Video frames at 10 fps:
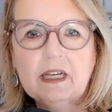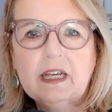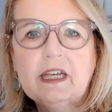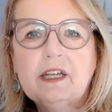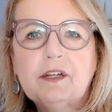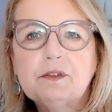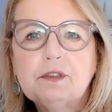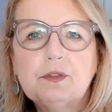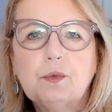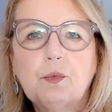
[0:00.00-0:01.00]

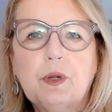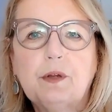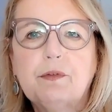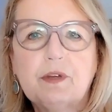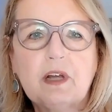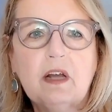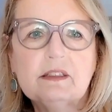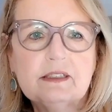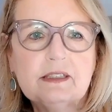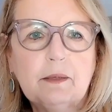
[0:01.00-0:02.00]
Here's where the
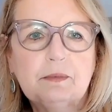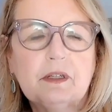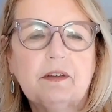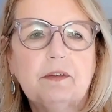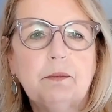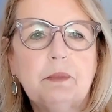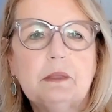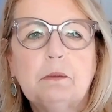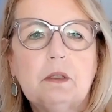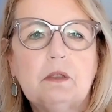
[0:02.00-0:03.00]
concept of the
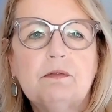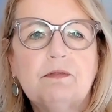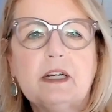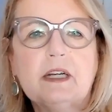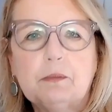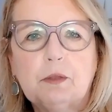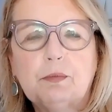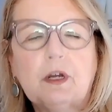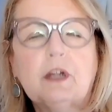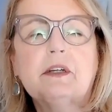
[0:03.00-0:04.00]
minimal viable
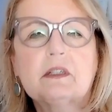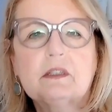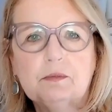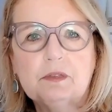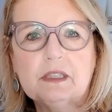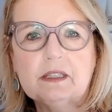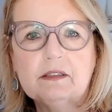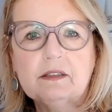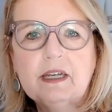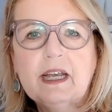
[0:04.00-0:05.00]
product comes in.
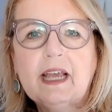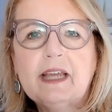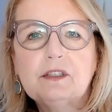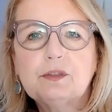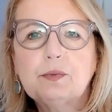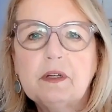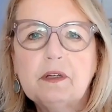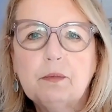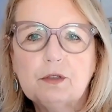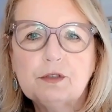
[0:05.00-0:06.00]
And it's one of the
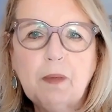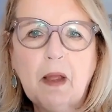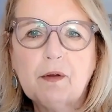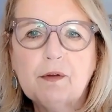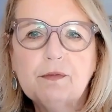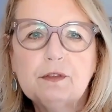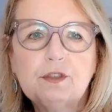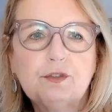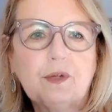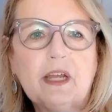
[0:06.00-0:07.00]
most powerful
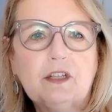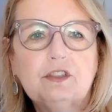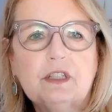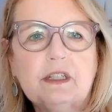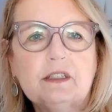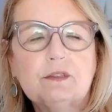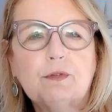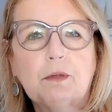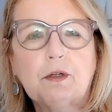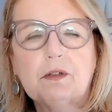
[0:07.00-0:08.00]
strategies from
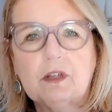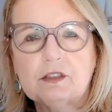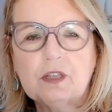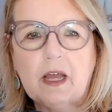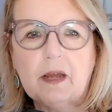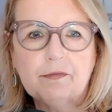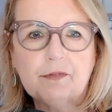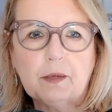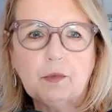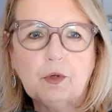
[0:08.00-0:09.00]
our Launch Lab
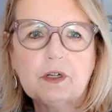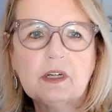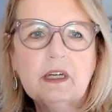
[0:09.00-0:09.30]
framework.